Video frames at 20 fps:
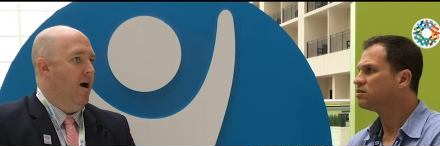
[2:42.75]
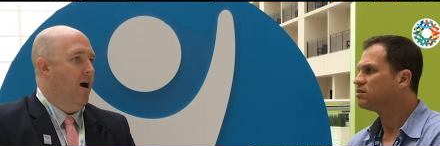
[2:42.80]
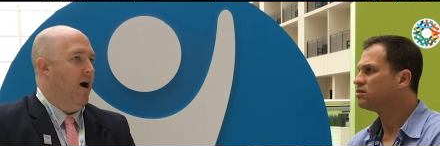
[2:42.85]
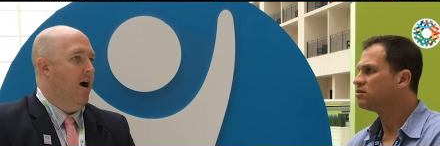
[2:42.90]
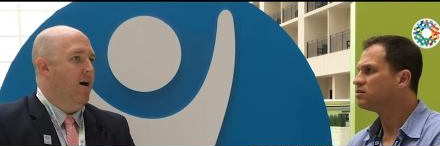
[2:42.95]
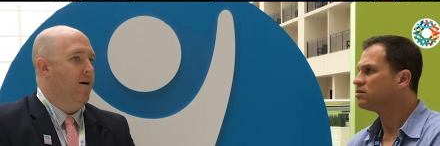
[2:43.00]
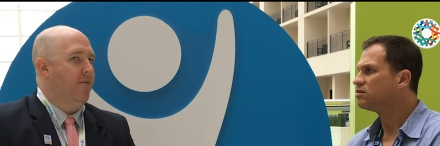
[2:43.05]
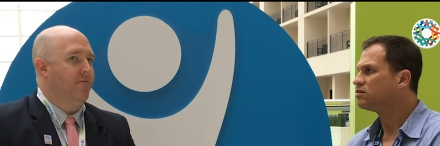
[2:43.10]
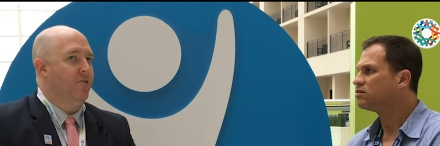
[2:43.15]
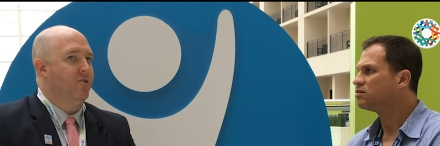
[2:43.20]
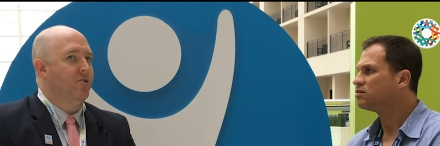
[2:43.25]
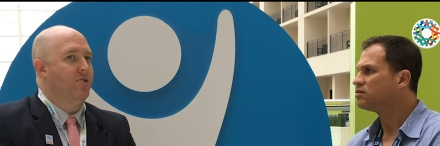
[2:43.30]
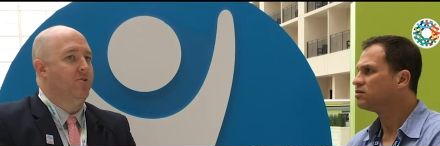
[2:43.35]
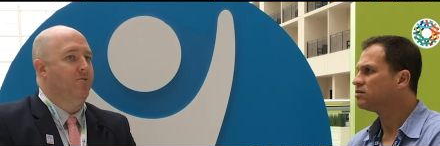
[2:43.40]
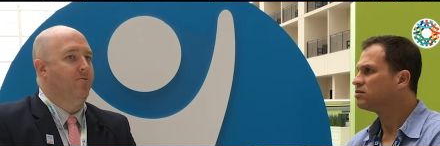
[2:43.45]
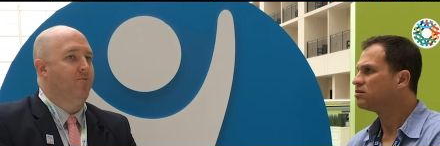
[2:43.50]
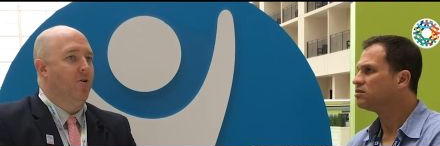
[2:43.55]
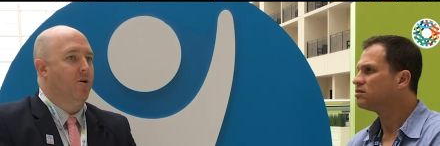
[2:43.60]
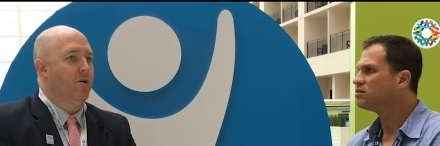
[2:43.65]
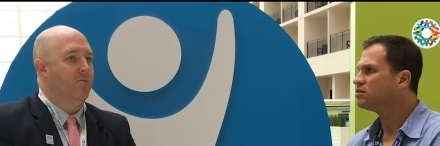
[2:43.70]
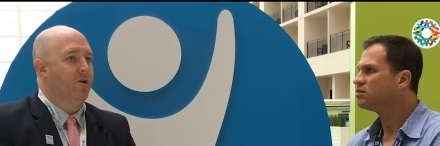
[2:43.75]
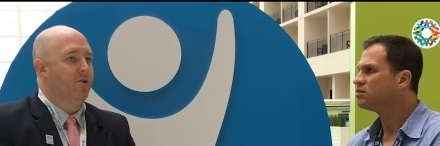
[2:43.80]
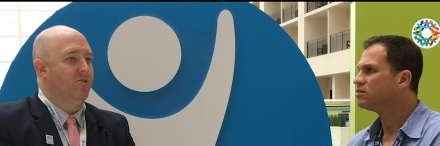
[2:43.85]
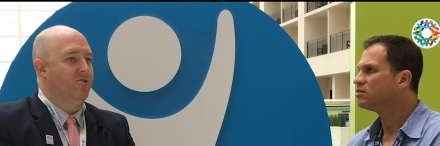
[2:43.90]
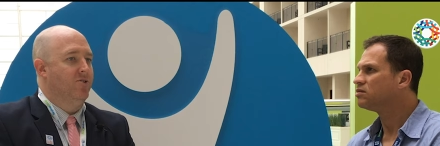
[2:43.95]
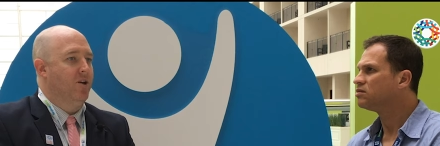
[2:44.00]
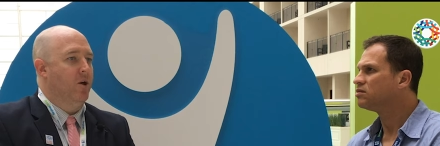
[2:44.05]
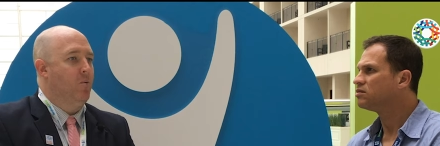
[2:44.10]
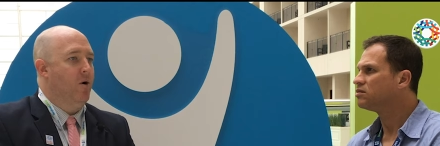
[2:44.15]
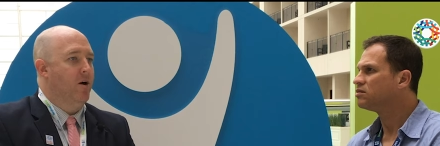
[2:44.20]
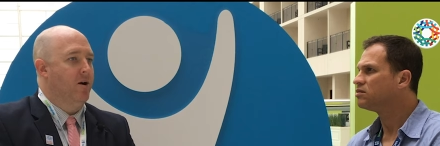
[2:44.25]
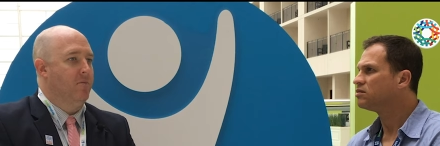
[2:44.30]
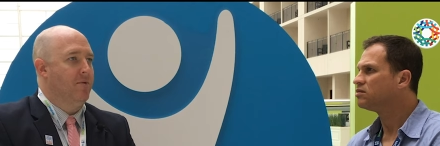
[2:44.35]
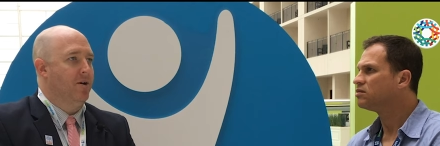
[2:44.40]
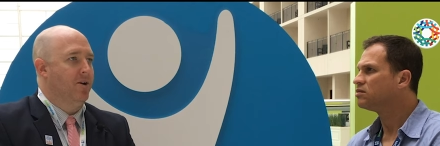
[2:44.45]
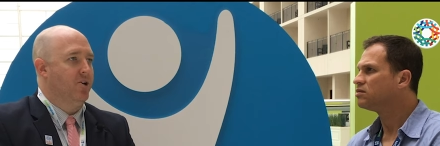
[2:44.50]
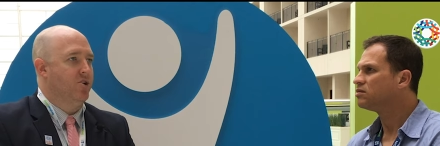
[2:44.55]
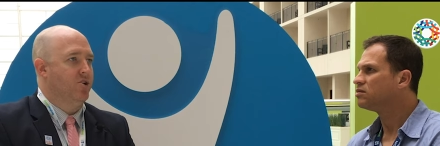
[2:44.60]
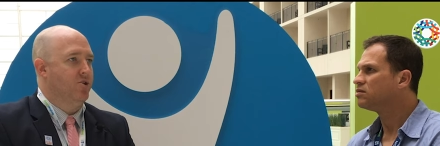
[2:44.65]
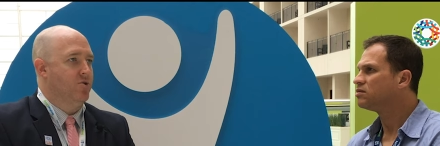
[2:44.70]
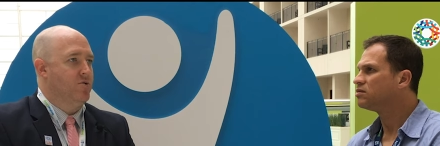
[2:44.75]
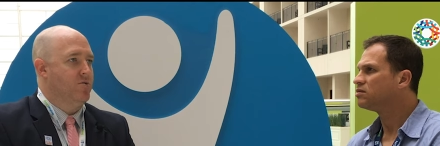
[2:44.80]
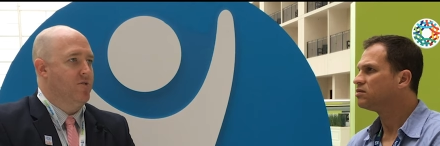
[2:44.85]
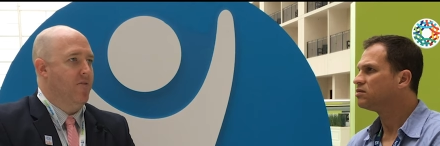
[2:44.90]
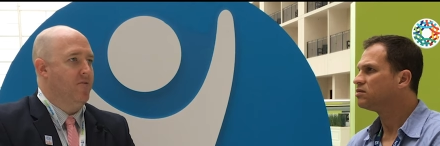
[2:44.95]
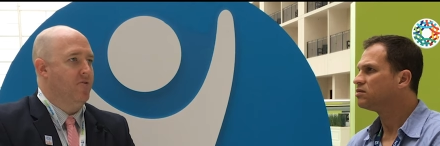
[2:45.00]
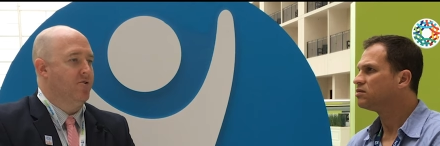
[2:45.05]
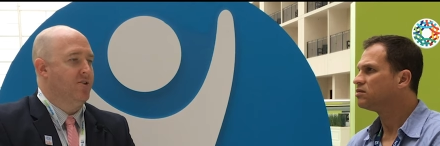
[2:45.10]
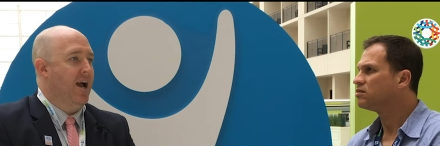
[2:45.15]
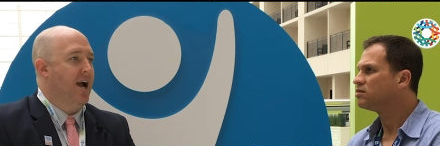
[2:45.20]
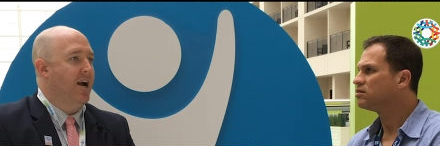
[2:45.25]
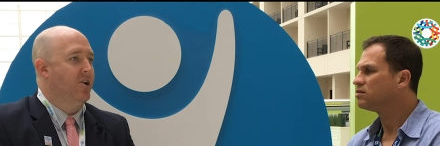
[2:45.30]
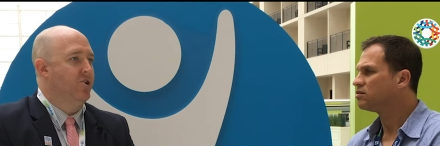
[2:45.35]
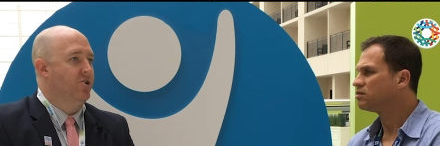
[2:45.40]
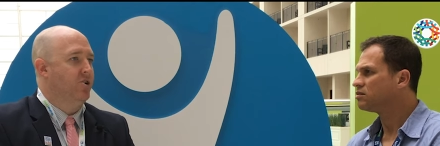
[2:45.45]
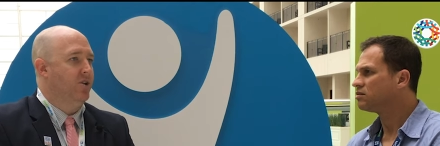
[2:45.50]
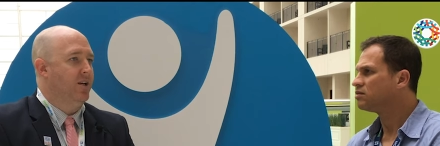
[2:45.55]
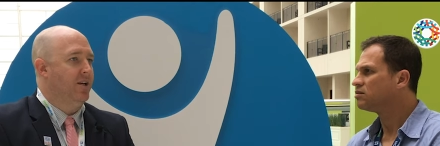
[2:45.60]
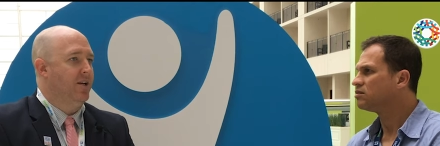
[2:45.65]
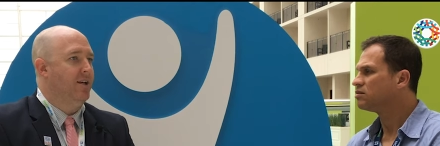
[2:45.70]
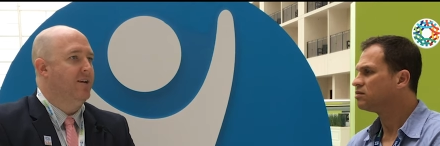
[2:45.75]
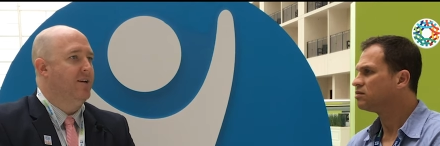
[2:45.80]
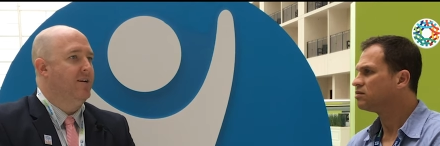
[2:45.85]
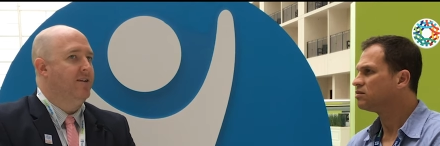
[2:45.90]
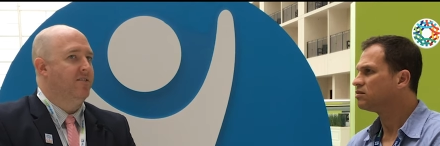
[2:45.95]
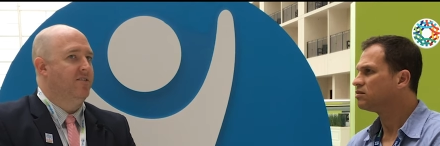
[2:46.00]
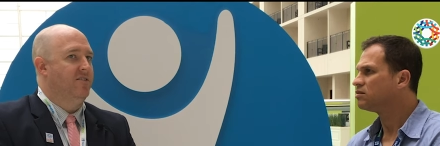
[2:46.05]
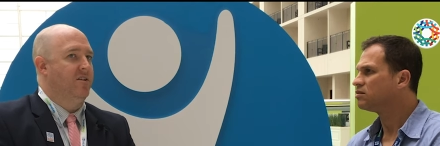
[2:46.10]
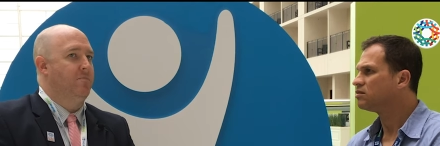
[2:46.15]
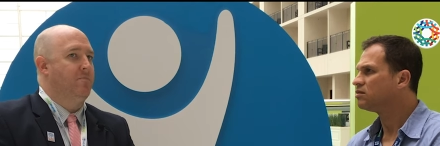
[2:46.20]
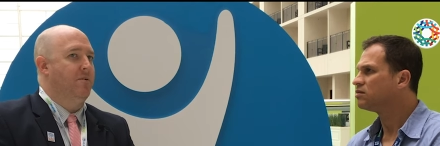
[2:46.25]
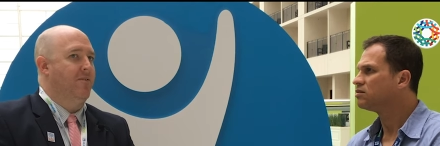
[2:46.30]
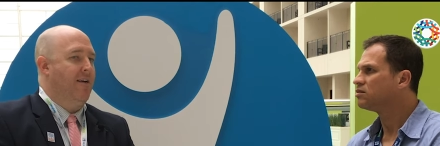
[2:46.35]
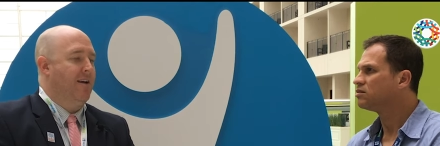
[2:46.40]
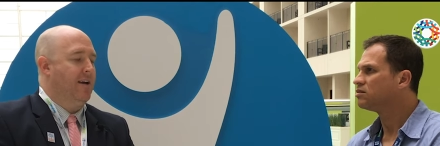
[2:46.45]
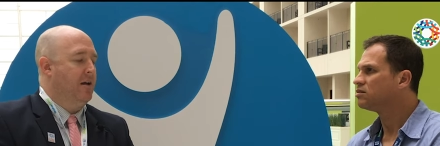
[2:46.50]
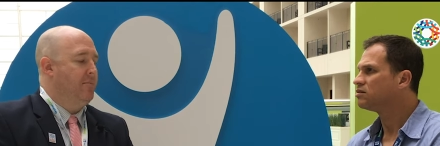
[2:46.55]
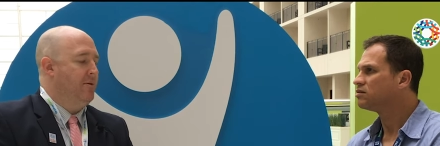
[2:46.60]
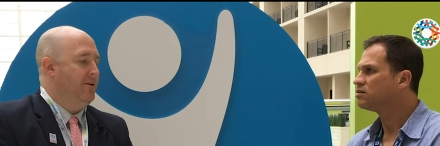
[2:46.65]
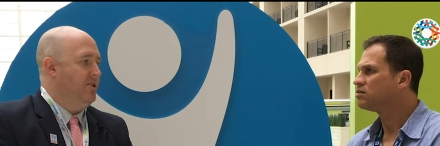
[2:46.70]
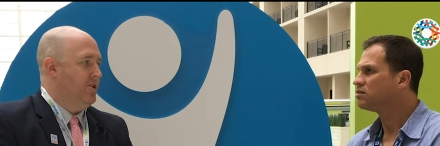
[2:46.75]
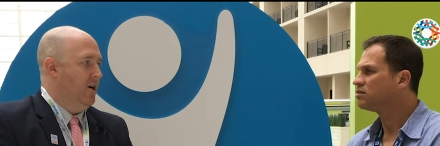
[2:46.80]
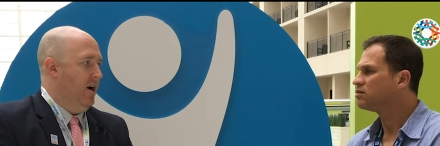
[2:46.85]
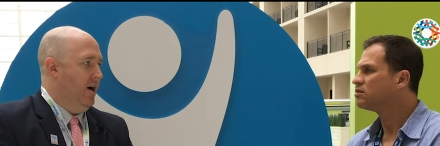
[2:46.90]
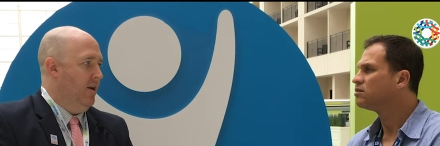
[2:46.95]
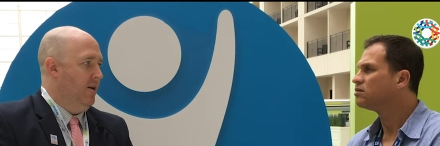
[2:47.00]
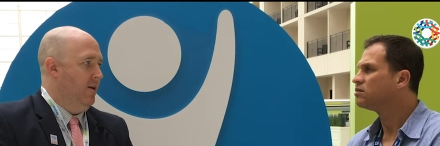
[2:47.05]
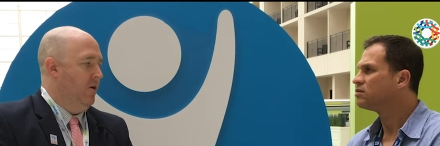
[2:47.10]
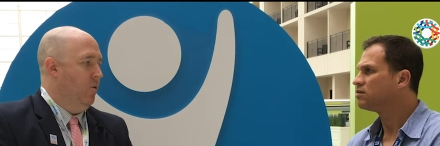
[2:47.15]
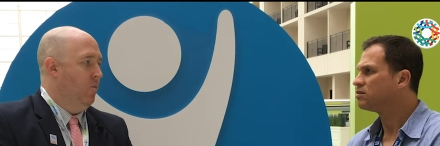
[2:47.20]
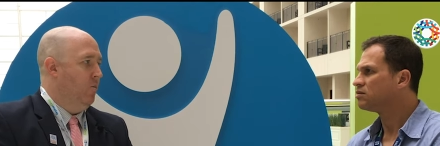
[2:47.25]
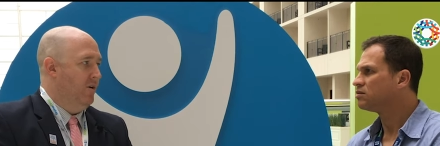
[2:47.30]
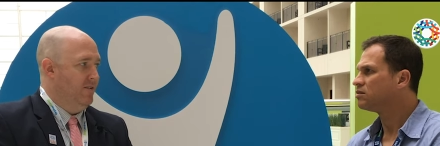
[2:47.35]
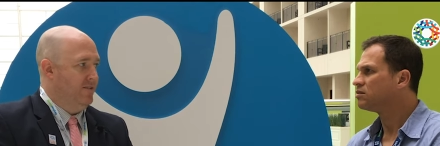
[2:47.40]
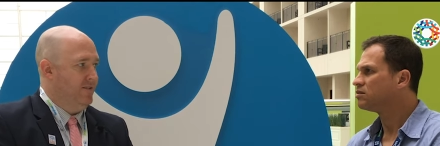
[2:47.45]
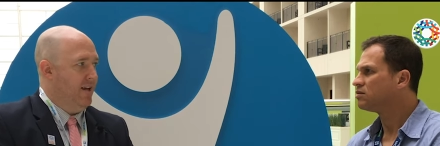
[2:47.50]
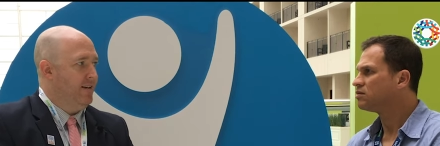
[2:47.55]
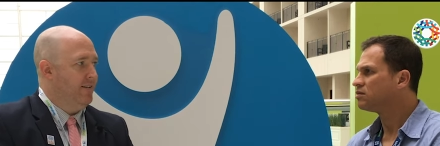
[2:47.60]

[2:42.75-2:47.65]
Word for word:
Speaker 1: Uh, first and foremost, they want to make sure that there's actually something that can be done once